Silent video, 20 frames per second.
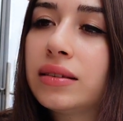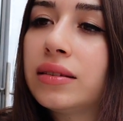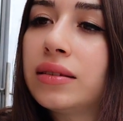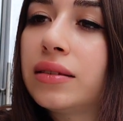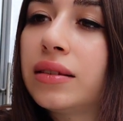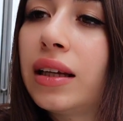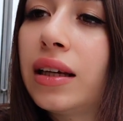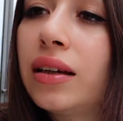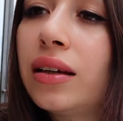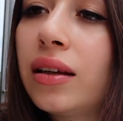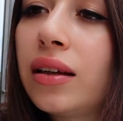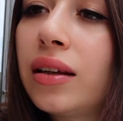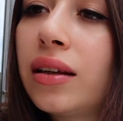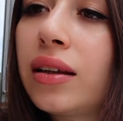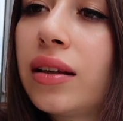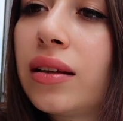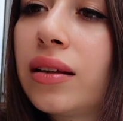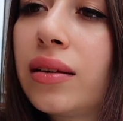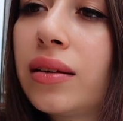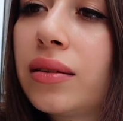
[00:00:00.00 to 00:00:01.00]

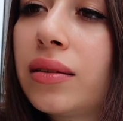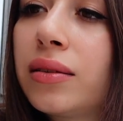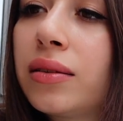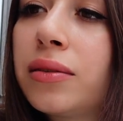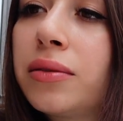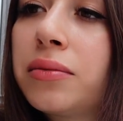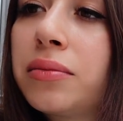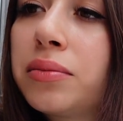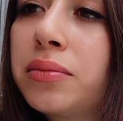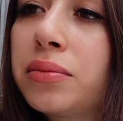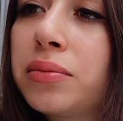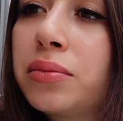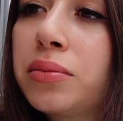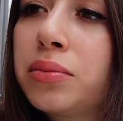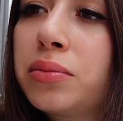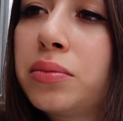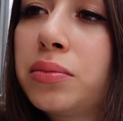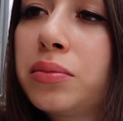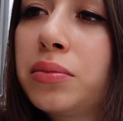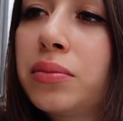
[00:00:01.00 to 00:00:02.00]

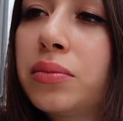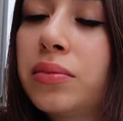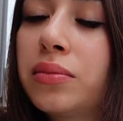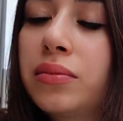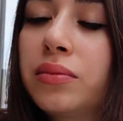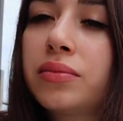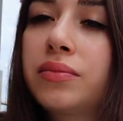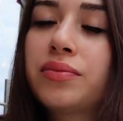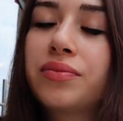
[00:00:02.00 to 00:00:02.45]
No one is speaking in this clip.